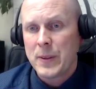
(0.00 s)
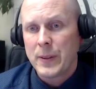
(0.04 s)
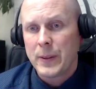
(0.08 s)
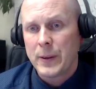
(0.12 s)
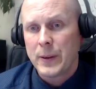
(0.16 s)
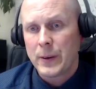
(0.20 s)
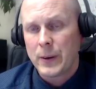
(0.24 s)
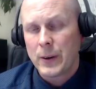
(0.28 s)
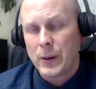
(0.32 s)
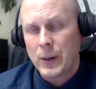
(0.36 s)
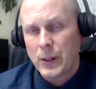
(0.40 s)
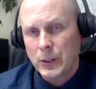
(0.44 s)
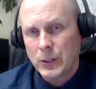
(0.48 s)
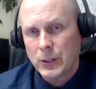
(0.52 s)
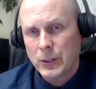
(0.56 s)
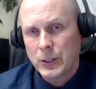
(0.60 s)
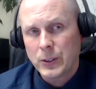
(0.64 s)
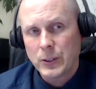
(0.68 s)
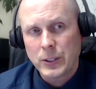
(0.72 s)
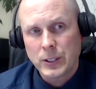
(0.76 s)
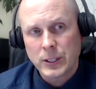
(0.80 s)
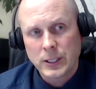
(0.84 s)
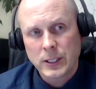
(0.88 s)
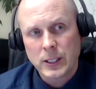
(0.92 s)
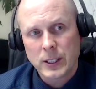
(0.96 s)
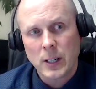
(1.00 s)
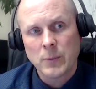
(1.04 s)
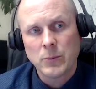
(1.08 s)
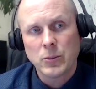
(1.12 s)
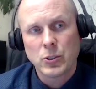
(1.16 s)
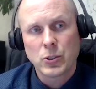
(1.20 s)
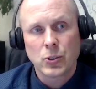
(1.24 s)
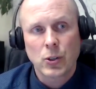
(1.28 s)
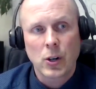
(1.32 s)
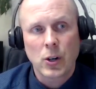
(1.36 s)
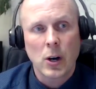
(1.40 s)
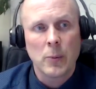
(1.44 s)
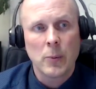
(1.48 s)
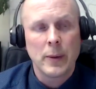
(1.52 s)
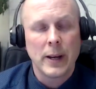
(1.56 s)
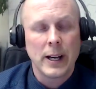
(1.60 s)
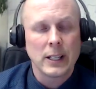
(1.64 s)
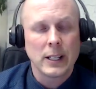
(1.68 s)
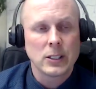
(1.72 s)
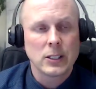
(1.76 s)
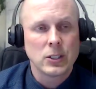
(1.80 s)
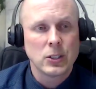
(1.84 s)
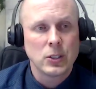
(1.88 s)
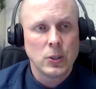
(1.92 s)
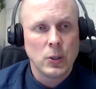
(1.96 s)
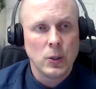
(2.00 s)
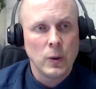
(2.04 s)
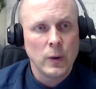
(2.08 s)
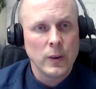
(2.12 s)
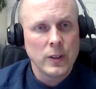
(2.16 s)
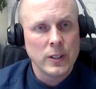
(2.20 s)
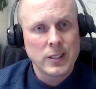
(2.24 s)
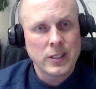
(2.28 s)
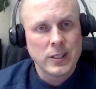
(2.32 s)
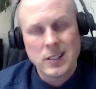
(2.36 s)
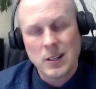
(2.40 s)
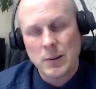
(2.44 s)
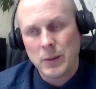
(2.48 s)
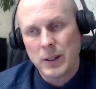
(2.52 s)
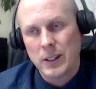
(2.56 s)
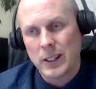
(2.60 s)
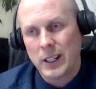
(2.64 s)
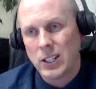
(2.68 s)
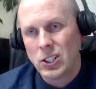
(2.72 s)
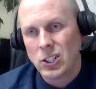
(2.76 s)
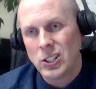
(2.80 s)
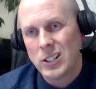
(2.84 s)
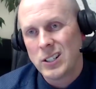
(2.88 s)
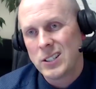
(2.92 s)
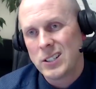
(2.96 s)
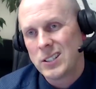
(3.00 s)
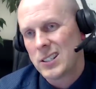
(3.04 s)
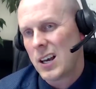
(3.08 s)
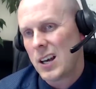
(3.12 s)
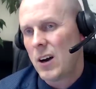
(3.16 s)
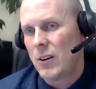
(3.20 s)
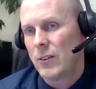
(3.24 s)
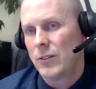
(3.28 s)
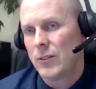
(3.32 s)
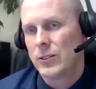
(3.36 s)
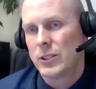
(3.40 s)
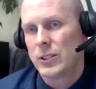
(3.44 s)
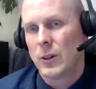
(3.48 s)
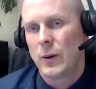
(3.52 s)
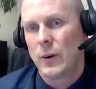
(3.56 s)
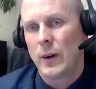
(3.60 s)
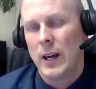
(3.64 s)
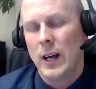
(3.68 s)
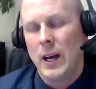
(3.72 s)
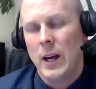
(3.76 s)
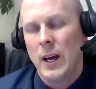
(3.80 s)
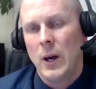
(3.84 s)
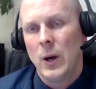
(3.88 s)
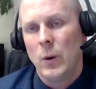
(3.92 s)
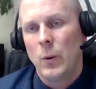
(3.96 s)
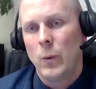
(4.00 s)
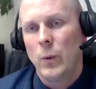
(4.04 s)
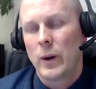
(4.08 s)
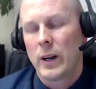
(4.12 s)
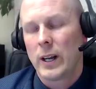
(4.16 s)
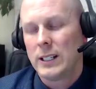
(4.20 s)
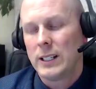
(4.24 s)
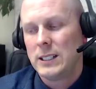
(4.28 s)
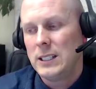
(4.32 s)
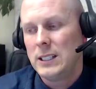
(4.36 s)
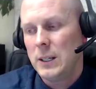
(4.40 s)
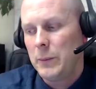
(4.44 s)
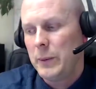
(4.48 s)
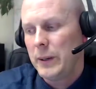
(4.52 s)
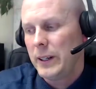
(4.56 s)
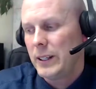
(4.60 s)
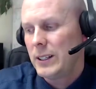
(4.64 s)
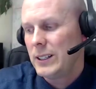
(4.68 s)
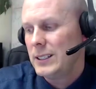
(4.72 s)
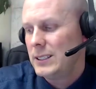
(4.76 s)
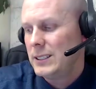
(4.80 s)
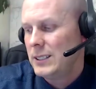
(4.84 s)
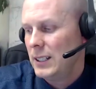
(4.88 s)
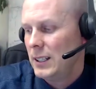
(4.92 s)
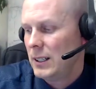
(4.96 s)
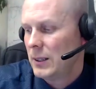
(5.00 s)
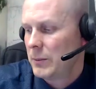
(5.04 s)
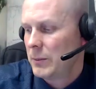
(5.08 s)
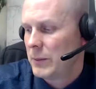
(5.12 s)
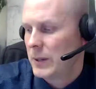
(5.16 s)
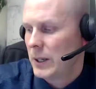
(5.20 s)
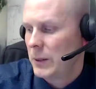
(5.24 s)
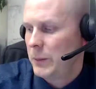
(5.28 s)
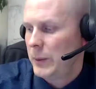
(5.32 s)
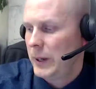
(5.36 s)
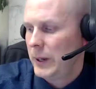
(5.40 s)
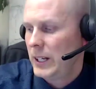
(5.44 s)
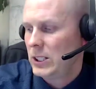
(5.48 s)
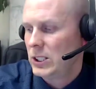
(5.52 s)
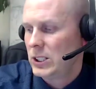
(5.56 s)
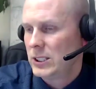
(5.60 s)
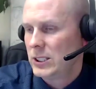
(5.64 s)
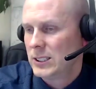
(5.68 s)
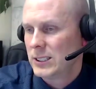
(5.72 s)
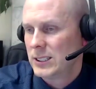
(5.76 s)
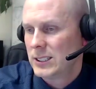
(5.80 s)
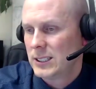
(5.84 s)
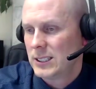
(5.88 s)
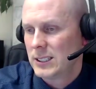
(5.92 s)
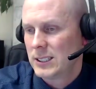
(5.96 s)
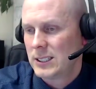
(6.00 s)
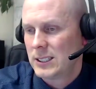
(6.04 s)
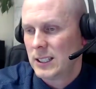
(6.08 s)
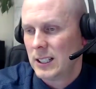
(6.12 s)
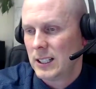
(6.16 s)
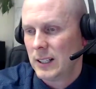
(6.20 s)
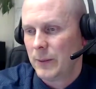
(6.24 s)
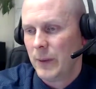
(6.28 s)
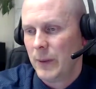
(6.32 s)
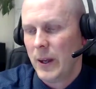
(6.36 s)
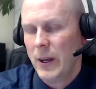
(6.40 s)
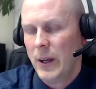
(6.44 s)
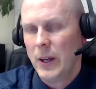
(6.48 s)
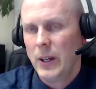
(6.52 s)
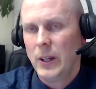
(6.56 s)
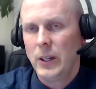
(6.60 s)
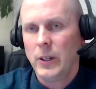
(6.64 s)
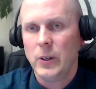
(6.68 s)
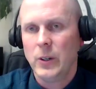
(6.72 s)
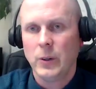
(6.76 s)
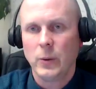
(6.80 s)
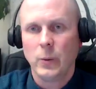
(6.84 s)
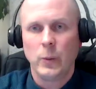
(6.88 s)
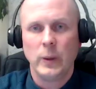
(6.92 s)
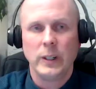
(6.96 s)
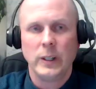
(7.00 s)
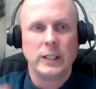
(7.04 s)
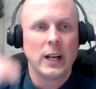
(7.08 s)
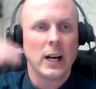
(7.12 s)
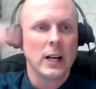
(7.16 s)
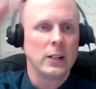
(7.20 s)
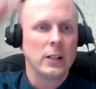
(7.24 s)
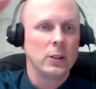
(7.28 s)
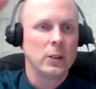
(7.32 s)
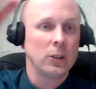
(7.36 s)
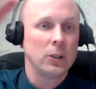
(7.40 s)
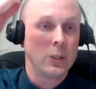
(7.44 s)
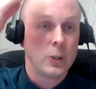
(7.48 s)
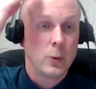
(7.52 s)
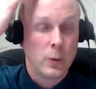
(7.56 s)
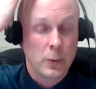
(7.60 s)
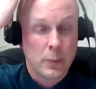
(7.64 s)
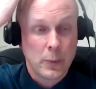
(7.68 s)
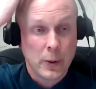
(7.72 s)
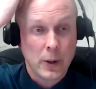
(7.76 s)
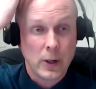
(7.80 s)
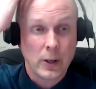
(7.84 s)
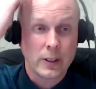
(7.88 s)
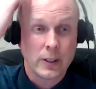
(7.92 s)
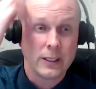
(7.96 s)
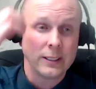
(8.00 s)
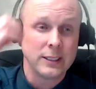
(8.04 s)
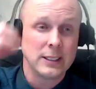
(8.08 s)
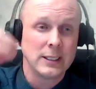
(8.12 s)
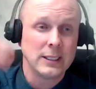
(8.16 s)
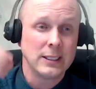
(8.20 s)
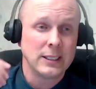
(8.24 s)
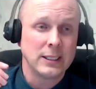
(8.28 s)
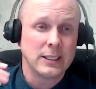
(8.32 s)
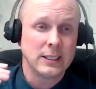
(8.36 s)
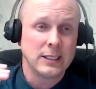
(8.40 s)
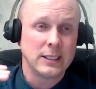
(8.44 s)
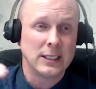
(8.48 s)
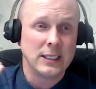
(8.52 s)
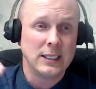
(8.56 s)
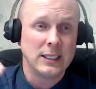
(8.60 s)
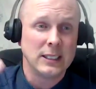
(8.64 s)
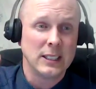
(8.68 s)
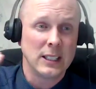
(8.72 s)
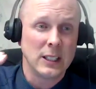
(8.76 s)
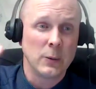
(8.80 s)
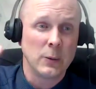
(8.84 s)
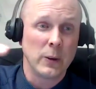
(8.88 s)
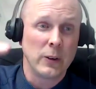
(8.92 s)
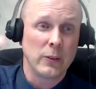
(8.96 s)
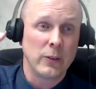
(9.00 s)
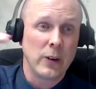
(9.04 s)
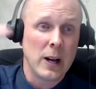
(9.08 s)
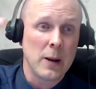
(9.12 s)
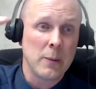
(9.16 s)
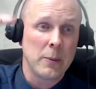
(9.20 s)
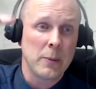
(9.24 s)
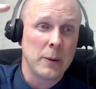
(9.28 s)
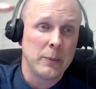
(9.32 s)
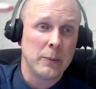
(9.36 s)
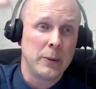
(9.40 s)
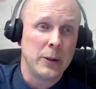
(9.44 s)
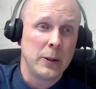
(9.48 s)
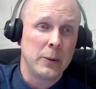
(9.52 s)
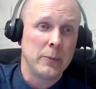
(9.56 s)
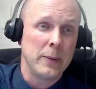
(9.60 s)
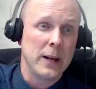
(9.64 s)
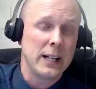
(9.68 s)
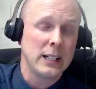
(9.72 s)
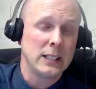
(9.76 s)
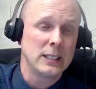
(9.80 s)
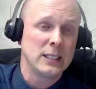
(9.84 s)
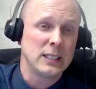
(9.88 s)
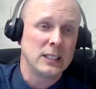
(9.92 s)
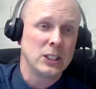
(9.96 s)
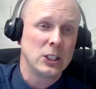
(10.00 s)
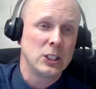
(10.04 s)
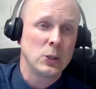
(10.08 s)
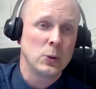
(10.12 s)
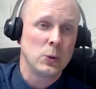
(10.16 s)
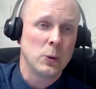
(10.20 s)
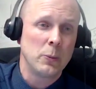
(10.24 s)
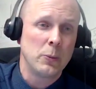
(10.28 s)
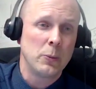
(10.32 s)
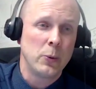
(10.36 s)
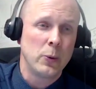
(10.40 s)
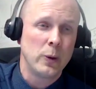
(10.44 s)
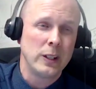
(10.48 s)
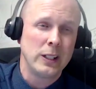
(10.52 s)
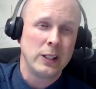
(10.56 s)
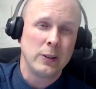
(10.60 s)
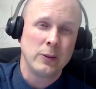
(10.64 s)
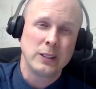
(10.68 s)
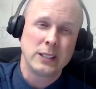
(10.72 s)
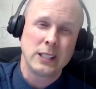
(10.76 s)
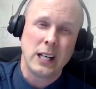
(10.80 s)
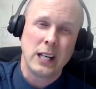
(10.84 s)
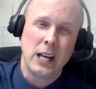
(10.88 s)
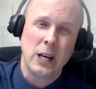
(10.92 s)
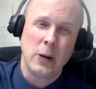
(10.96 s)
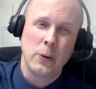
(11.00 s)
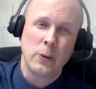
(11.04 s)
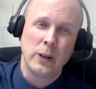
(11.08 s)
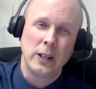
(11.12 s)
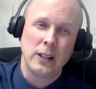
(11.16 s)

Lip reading: There are also some drawbacks to the stimulation itself. So what I typically see in my patients is that we diagnose you with Parkinson's disease, and then we ramp up your medicines to a point, and then we say, hey, what